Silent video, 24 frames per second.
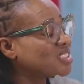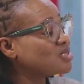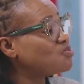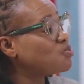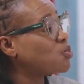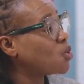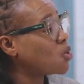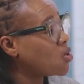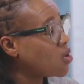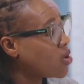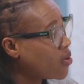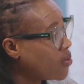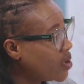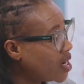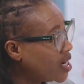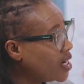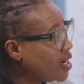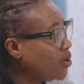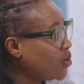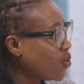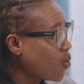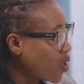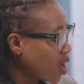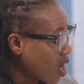
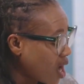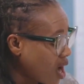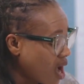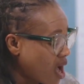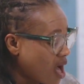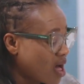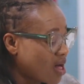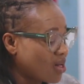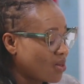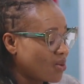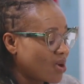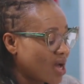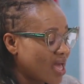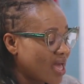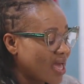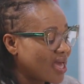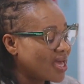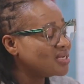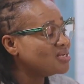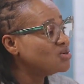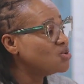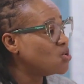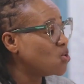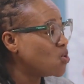exploring local
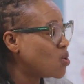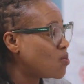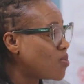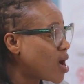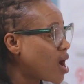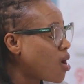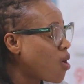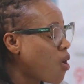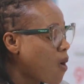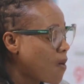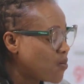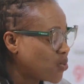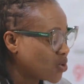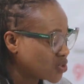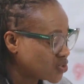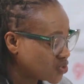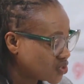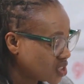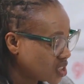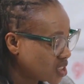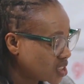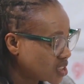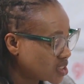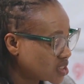and global
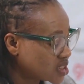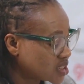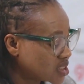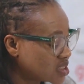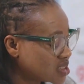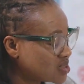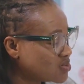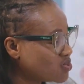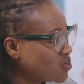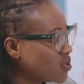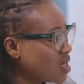opportunities,